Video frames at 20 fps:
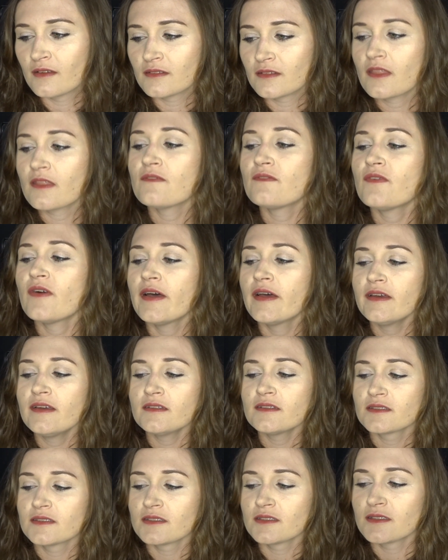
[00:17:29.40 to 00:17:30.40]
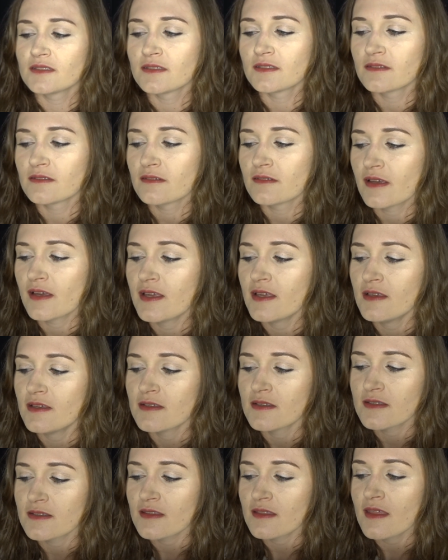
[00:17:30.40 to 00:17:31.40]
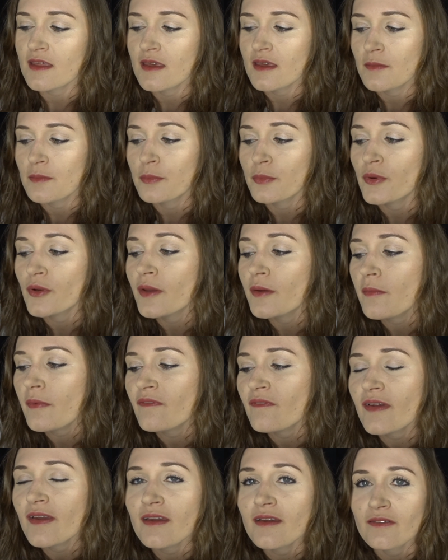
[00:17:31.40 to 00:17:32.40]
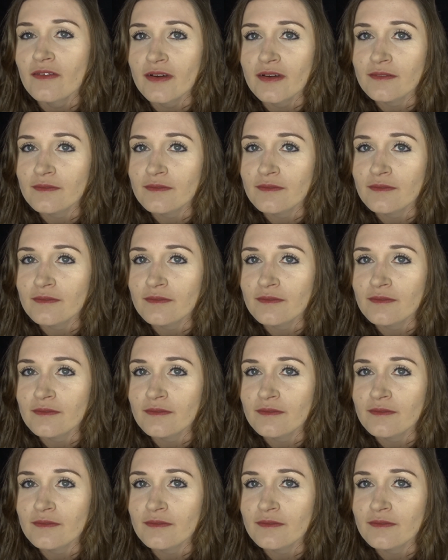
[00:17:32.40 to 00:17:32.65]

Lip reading: The first is the Primavera,